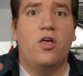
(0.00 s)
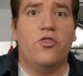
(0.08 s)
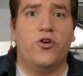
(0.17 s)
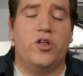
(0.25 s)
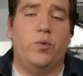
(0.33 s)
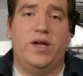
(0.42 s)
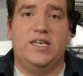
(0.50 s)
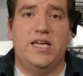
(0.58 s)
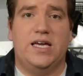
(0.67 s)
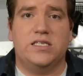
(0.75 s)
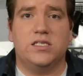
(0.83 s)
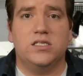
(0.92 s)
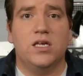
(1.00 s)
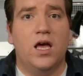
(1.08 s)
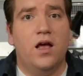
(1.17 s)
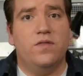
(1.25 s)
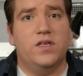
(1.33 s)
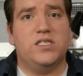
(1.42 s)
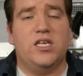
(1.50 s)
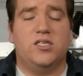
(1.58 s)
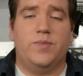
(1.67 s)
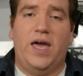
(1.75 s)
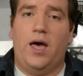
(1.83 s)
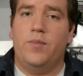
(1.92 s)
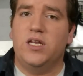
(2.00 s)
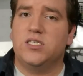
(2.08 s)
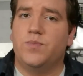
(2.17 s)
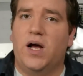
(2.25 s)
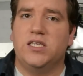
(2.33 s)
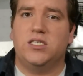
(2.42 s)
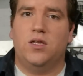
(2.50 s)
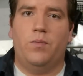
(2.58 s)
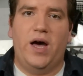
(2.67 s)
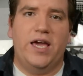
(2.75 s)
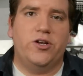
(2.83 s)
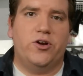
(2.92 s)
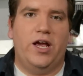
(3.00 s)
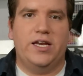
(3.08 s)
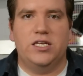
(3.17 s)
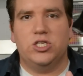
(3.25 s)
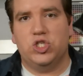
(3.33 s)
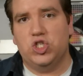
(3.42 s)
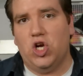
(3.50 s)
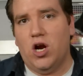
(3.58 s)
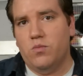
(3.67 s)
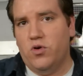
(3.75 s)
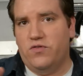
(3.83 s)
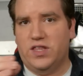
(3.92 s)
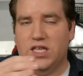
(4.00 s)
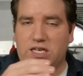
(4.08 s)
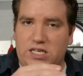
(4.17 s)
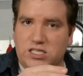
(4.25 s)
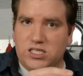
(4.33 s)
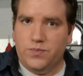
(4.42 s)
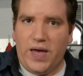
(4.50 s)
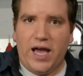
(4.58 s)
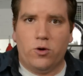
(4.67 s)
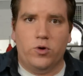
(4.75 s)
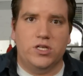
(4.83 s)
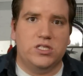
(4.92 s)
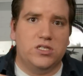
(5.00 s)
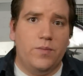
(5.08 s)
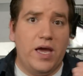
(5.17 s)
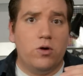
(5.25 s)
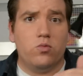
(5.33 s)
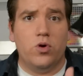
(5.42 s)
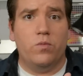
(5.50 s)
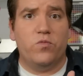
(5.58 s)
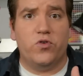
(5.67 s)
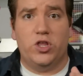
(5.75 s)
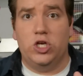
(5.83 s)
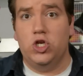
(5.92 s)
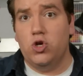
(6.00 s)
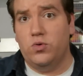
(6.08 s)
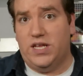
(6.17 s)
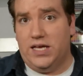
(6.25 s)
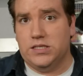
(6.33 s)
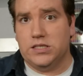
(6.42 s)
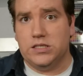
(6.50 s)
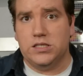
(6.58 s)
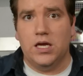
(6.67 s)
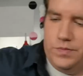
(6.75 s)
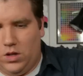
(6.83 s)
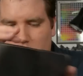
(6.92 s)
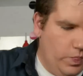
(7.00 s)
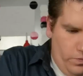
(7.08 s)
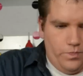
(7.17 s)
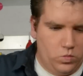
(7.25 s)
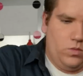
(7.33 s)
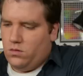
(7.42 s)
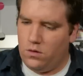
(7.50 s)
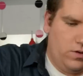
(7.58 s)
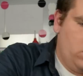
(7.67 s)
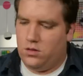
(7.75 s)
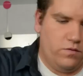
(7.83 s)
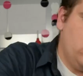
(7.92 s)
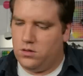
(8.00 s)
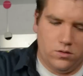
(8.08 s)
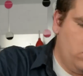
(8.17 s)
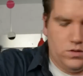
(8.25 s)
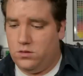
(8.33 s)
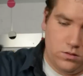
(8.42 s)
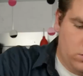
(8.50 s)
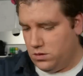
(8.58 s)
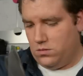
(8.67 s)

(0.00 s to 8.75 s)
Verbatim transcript: thirty-one discs. This tells me how many spots in the binder I need to start moving the discs backwards to make room for the new discs. We could call this number an offset